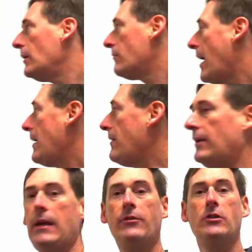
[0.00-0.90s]
Okay?
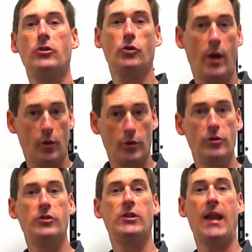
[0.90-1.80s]
Even square
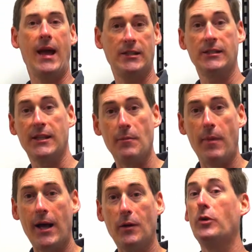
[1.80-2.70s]
roots and x's on the
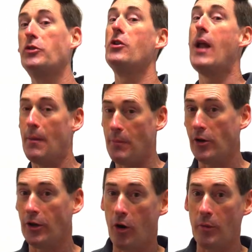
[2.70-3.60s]
bottom, which are not
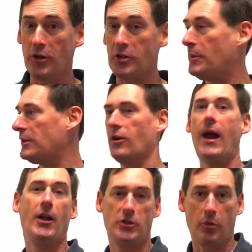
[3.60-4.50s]
polynomials, but they're
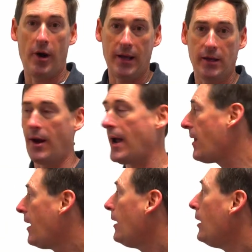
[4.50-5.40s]
algebraic, right?
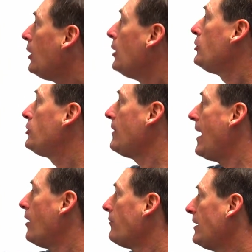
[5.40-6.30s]
So
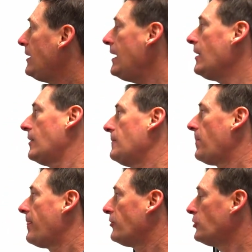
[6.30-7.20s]
now over here,
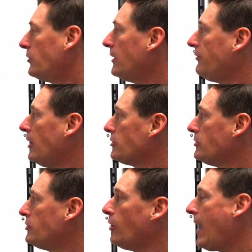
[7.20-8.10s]
for trig functions,
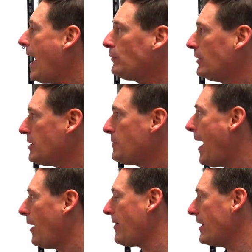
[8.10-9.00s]
don't add 1 to the
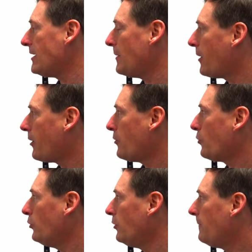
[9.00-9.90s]
power, that's not part of the
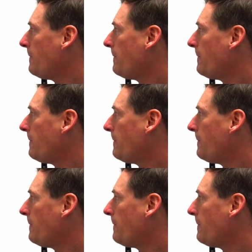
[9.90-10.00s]
rule.